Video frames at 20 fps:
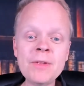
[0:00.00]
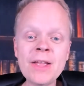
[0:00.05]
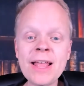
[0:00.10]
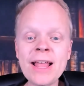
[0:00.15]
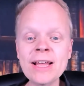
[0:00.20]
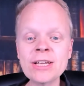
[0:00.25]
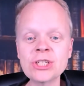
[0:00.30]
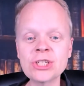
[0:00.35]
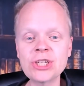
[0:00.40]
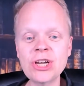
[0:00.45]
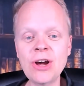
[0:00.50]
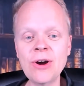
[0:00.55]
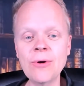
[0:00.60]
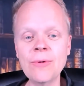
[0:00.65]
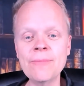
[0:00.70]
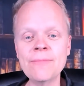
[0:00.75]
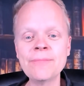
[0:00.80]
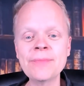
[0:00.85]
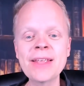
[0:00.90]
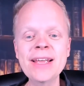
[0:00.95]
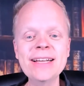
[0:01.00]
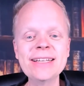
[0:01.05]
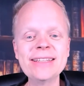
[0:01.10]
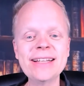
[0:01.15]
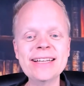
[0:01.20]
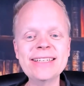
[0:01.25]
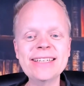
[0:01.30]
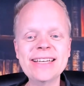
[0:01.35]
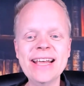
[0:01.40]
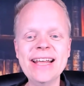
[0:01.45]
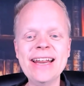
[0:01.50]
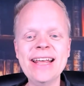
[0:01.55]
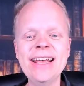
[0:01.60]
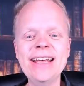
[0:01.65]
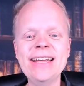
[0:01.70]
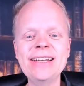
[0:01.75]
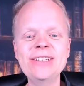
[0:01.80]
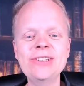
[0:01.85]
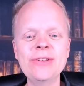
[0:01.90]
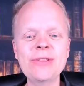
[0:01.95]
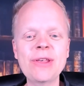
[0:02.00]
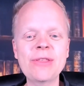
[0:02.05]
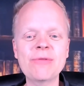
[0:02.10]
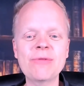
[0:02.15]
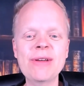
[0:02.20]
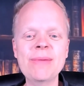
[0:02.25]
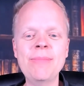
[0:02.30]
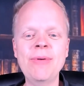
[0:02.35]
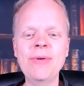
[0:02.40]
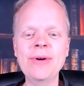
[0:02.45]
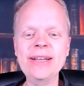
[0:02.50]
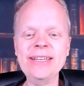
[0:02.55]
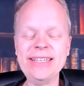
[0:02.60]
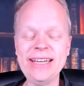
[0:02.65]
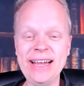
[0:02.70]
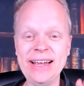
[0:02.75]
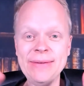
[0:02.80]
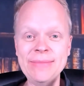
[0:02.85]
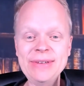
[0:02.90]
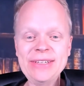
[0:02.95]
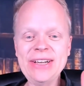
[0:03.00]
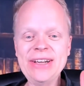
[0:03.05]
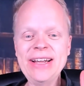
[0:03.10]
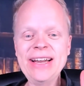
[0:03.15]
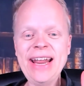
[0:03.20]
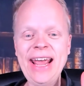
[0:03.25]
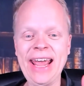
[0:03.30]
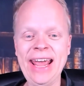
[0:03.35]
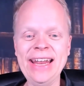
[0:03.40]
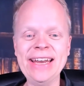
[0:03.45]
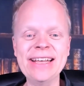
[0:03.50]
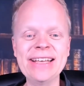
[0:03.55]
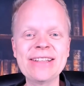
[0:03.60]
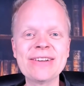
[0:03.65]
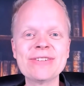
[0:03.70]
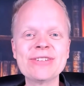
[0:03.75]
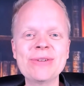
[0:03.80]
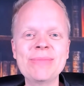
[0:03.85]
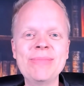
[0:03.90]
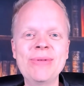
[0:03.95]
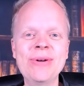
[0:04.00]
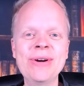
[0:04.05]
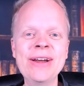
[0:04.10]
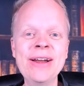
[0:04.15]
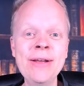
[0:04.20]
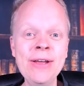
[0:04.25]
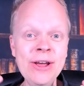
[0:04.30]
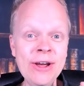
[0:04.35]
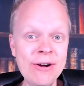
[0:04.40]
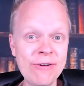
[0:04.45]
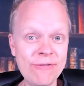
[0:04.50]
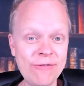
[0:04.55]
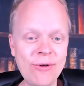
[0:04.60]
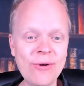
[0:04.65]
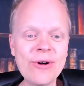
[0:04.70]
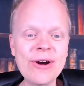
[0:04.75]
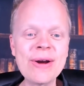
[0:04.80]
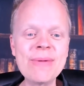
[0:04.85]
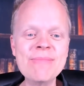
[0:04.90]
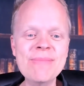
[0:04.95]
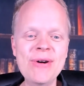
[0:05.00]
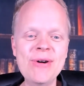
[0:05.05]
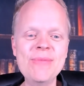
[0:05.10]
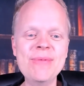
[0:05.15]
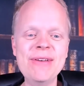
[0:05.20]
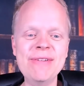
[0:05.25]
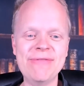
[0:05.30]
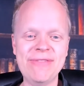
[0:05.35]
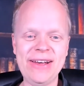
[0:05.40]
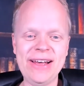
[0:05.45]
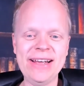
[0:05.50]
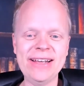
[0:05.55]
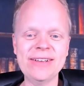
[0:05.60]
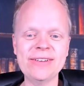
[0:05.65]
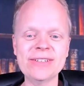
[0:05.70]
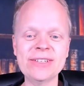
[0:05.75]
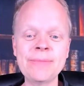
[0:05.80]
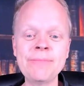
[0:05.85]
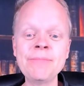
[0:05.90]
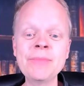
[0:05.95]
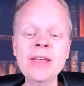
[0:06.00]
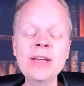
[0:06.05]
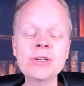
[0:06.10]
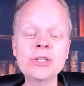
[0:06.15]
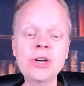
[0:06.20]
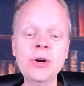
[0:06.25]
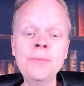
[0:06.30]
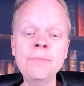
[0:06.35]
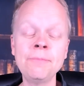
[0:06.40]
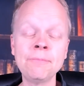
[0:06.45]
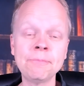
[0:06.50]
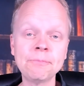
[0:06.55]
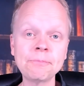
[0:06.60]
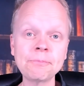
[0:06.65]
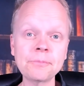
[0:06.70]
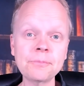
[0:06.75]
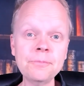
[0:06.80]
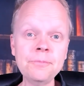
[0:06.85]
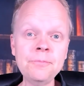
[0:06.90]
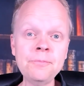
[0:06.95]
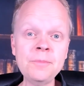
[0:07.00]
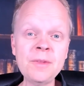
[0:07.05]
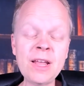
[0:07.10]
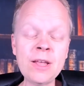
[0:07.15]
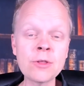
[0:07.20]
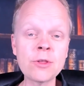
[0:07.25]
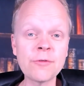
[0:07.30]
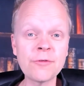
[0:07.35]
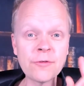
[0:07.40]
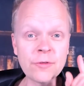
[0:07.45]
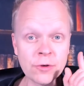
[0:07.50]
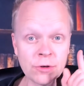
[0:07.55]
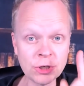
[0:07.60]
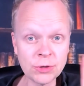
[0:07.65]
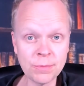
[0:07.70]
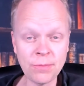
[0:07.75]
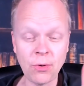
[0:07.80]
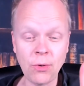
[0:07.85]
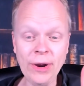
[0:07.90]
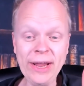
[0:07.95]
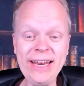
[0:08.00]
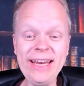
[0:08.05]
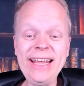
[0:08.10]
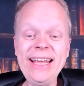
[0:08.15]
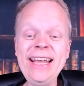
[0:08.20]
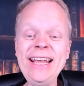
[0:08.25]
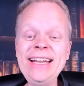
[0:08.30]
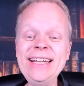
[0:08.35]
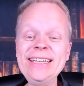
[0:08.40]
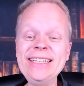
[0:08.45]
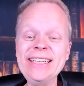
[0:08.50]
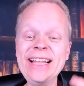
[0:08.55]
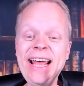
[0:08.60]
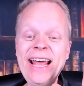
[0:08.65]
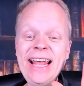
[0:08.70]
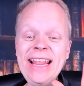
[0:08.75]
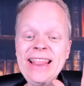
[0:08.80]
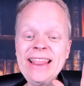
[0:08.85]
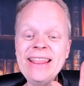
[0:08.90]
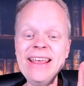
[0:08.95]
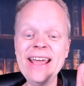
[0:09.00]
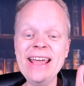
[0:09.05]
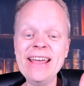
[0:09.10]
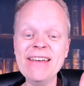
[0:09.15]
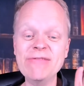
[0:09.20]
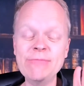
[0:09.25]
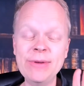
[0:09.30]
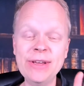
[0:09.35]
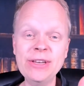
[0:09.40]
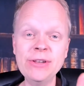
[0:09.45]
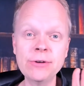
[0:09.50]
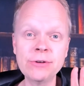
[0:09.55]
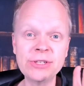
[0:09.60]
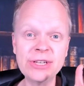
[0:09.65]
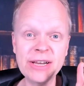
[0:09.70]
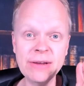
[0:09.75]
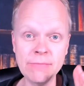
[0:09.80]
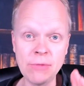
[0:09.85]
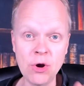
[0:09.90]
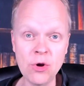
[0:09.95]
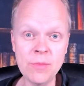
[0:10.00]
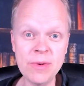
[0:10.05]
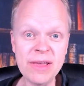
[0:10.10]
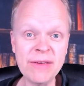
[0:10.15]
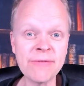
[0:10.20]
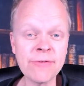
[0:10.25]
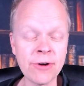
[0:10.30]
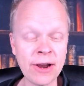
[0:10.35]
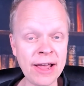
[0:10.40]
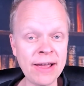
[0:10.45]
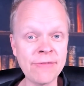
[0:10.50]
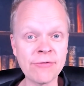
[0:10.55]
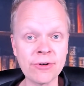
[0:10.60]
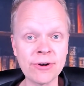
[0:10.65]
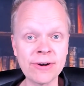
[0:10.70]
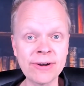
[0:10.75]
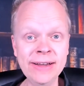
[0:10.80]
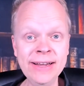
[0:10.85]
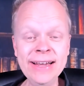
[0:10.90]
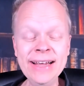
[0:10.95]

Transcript: So let's get into the three points. Amazon ending their support for Mobi files. So the first point, it is that they have been using Mobi forever.